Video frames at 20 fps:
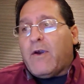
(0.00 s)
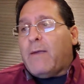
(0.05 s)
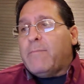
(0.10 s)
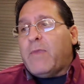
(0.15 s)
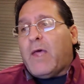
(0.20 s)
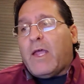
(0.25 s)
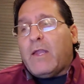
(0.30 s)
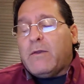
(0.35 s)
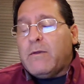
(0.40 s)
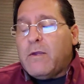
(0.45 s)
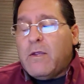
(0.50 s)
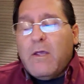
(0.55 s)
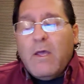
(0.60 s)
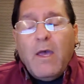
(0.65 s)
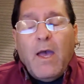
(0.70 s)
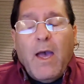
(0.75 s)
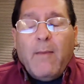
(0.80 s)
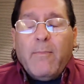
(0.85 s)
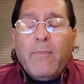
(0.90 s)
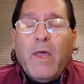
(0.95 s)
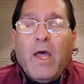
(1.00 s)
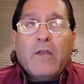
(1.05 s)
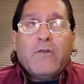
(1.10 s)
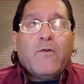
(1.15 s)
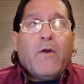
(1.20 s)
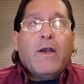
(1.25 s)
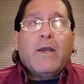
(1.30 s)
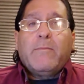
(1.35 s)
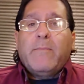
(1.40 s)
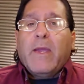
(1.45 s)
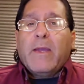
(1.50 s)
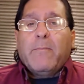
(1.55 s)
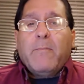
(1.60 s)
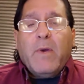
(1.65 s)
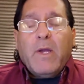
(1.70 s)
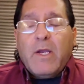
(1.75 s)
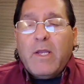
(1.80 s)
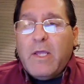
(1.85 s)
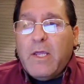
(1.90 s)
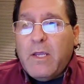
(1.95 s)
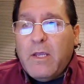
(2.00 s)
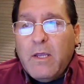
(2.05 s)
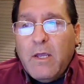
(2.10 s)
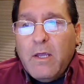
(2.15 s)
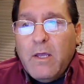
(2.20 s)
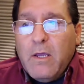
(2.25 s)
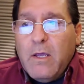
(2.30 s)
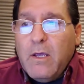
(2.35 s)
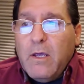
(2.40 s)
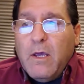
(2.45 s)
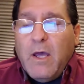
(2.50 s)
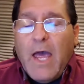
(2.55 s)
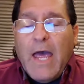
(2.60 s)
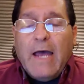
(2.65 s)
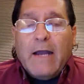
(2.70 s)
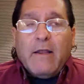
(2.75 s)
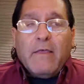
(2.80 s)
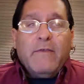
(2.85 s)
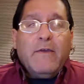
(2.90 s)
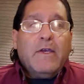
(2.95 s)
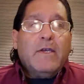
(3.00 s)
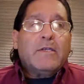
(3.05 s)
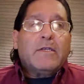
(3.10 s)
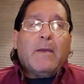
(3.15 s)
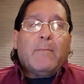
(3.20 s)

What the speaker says: I'm not trying to make money out of this.